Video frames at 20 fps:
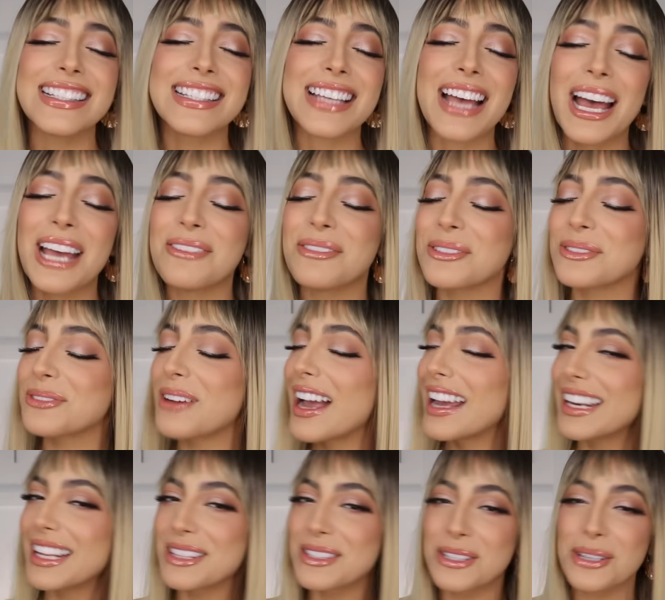to dive
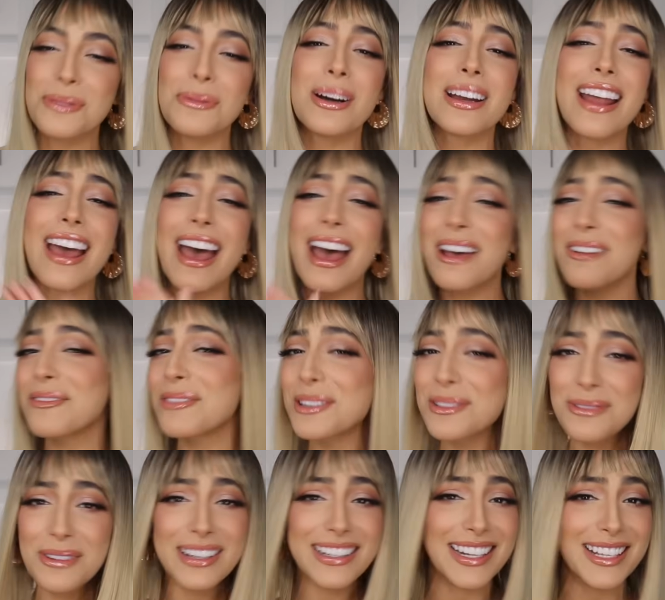right into what
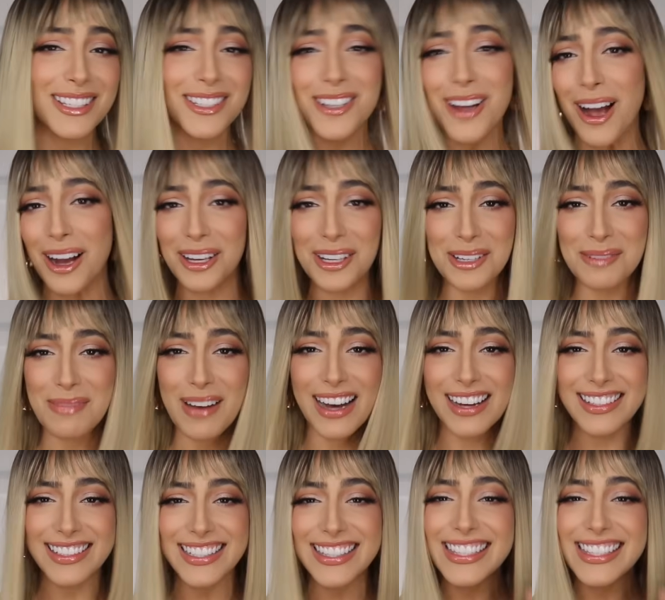everyone is talking about,